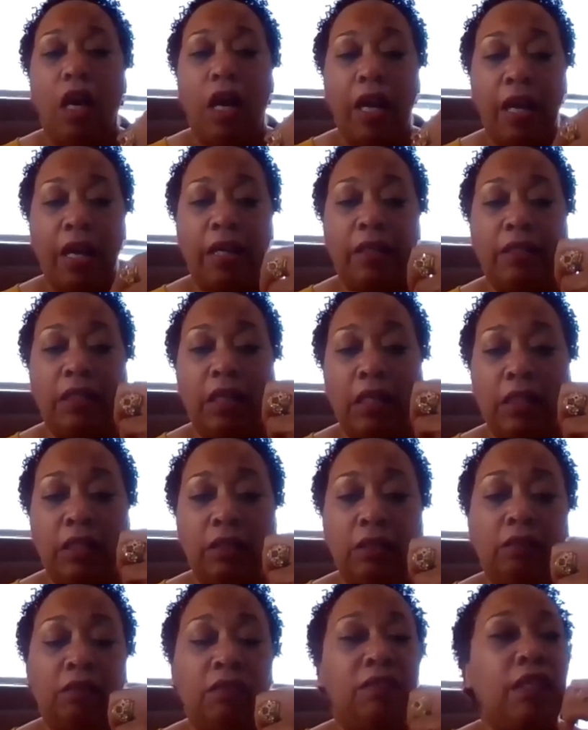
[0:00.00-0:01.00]
and
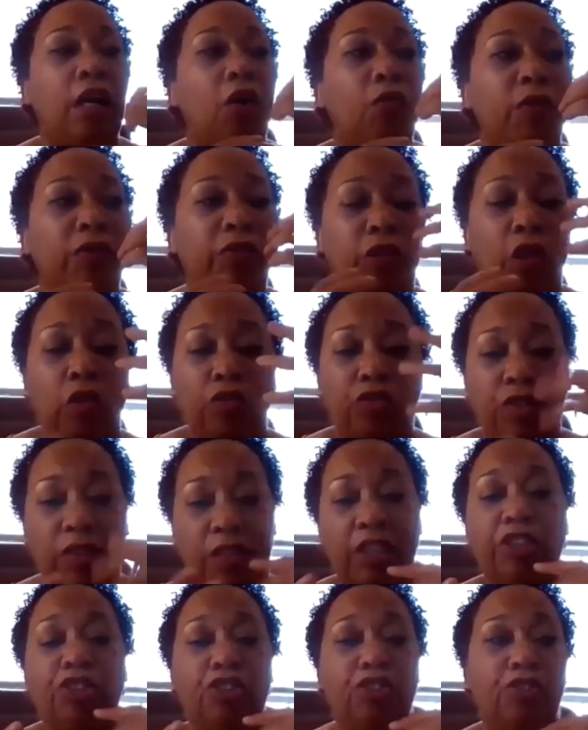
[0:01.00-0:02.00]
uh, dealt with those
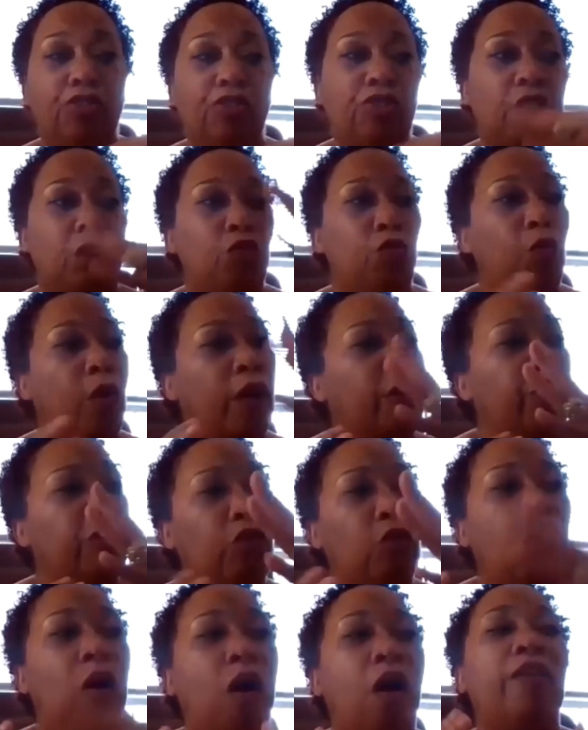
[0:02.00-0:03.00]
issues and where
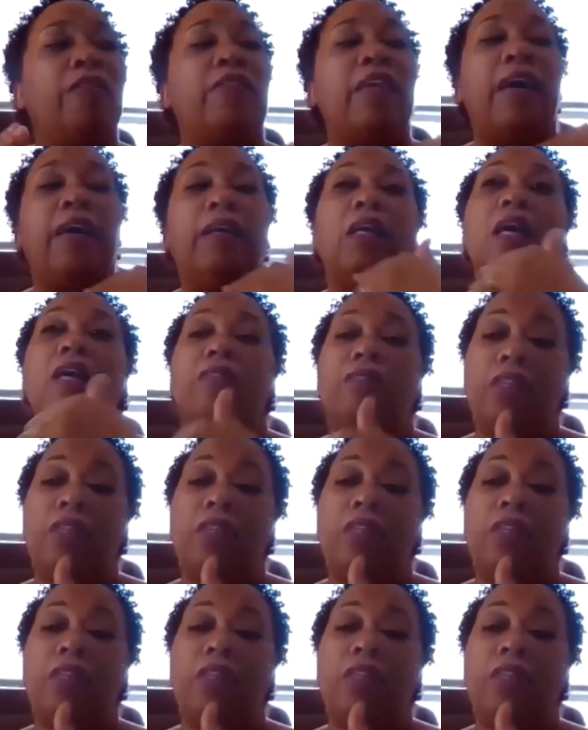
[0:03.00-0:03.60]
you are in that,